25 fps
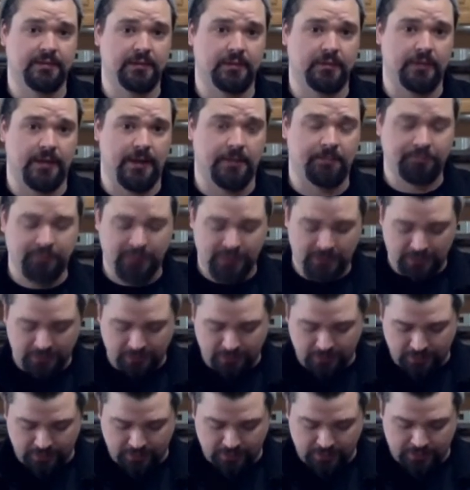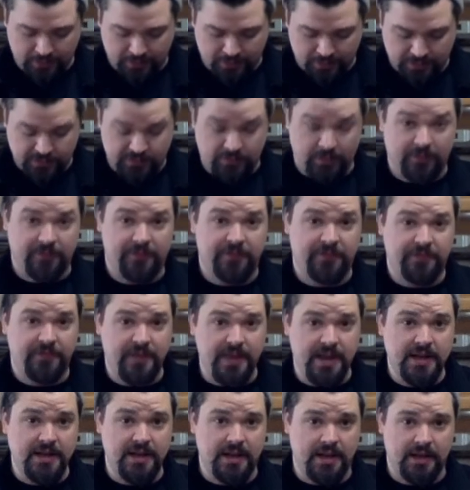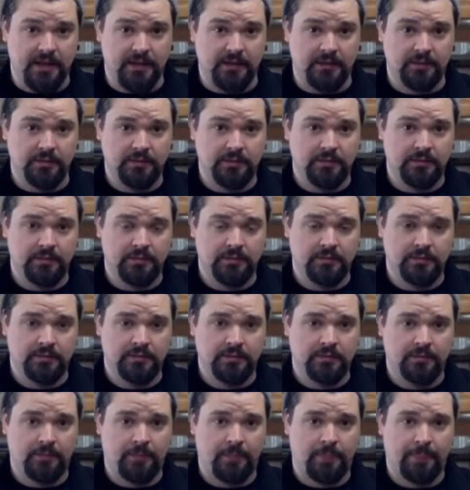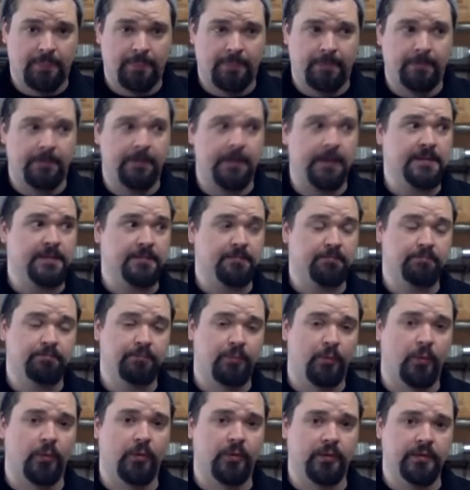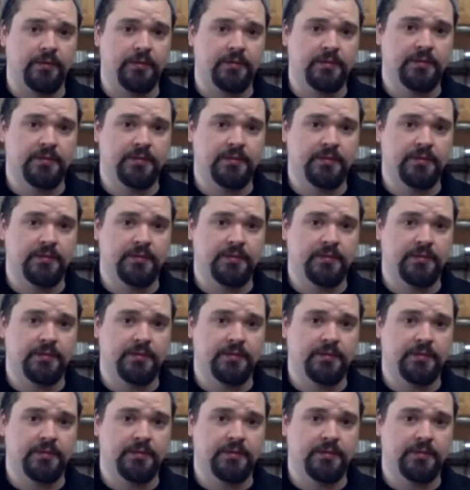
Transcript: Okay, so the feeding is important